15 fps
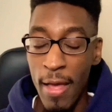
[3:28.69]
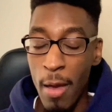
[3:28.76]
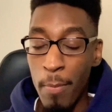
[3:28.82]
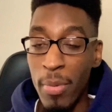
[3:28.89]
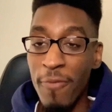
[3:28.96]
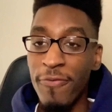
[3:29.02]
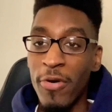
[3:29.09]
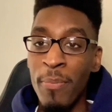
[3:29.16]

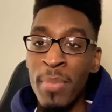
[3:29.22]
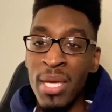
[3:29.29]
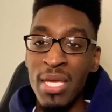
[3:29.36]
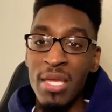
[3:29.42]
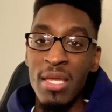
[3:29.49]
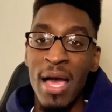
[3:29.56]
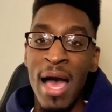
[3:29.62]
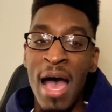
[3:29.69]
But for
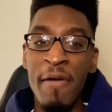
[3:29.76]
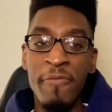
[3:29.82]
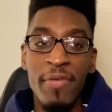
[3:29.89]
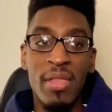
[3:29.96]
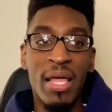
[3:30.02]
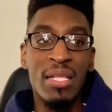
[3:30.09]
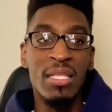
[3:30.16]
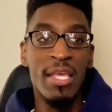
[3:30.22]
me, I feel
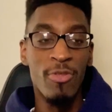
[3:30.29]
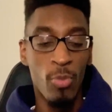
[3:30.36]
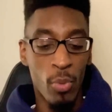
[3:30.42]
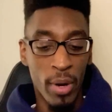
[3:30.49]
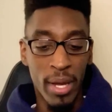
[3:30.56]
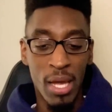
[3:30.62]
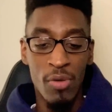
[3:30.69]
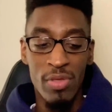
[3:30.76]
like these
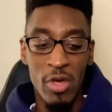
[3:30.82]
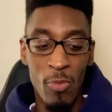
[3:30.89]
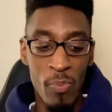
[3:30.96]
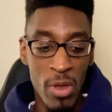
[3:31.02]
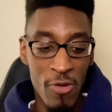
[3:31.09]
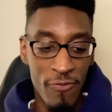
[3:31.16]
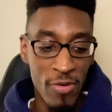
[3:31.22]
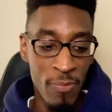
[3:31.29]
workouts help
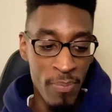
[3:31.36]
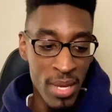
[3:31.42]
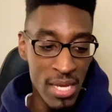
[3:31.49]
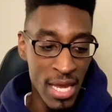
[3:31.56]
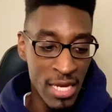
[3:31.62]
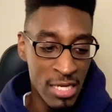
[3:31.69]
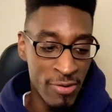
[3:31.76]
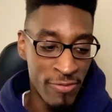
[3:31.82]
benefit me
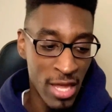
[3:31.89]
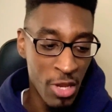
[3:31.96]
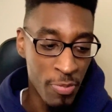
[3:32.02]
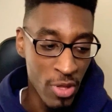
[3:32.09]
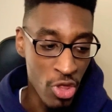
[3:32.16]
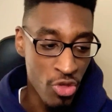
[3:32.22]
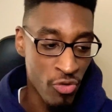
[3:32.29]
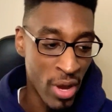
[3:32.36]
in
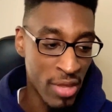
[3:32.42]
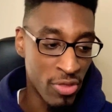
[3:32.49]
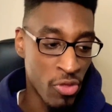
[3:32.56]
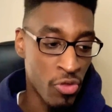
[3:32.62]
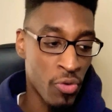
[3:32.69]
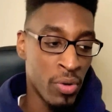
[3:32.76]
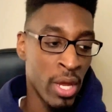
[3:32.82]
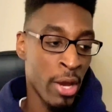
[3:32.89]
developing strength in
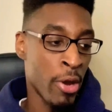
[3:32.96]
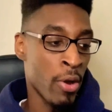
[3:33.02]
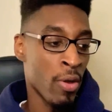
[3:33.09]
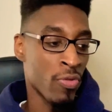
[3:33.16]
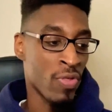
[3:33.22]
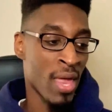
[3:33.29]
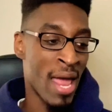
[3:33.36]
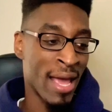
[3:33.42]
certain
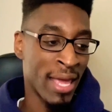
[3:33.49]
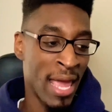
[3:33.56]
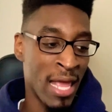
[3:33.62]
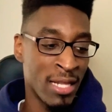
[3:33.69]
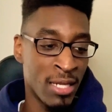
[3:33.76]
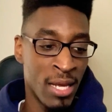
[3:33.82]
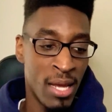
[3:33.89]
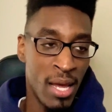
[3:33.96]
areas that I can't
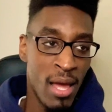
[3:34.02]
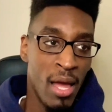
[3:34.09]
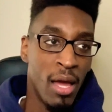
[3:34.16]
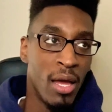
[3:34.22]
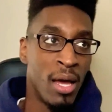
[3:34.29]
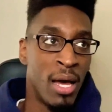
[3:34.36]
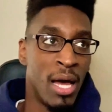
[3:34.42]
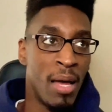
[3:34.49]

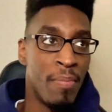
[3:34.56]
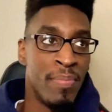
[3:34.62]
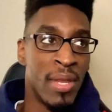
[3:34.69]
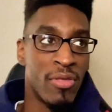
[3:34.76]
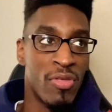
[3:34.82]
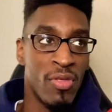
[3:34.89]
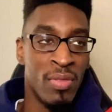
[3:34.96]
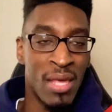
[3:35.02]

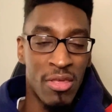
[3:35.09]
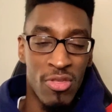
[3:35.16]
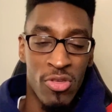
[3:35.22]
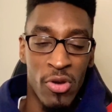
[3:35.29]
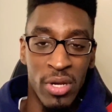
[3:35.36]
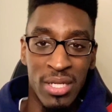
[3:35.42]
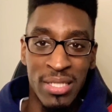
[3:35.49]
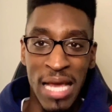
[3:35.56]

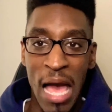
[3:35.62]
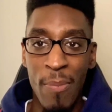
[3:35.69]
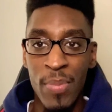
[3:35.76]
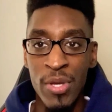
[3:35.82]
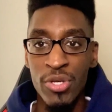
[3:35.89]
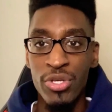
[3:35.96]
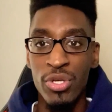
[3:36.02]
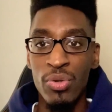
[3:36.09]
necessarily tap
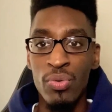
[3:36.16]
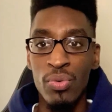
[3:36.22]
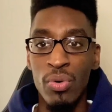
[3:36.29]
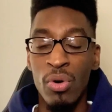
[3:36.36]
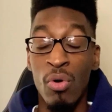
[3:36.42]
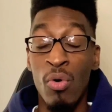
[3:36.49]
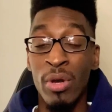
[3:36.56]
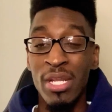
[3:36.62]
into
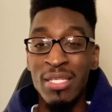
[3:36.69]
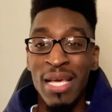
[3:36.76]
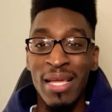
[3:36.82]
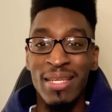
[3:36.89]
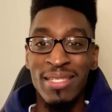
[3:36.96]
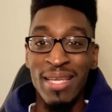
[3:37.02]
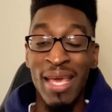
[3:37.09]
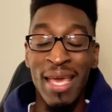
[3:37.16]
on a
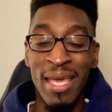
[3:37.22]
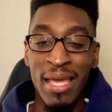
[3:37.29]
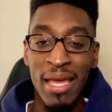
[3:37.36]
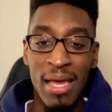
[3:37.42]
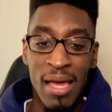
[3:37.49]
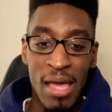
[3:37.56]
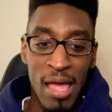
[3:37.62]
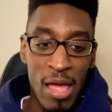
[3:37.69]
day-to-day
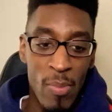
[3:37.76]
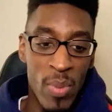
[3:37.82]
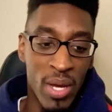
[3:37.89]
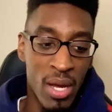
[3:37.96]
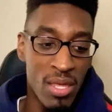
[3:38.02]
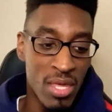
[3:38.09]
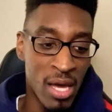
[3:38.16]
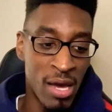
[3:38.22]

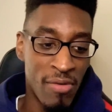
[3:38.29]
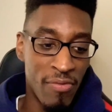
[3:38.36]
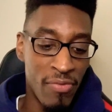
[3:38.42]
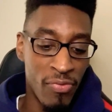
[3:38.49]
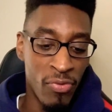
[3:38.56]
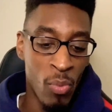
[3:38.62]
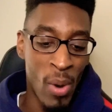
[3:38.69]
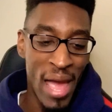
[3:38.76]
because of
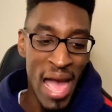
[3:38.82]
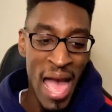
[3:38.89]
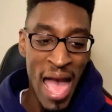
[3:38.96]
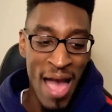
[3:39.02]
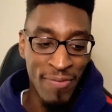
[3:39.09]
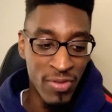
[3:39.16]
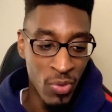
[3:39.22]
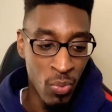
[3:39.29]
the way I
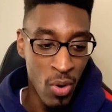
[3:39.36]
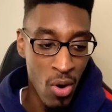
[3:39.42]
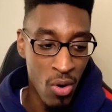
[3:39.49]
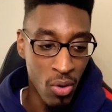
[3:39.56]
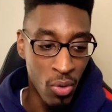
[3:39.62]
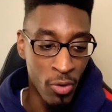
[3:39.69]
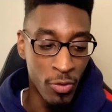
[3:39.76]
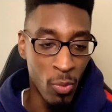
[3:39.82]
have to
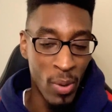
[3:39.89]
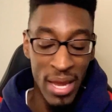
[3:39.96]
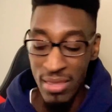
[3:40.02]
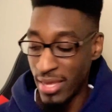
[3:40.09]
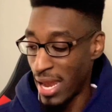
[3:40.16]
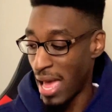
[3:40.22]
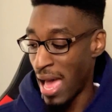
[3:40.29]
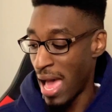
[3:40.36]
walk or the way
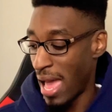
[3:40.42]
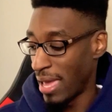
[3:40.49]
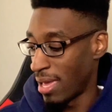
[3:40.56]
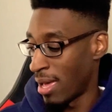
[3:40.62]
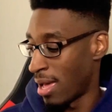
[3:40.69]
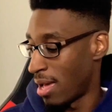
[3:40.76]
that I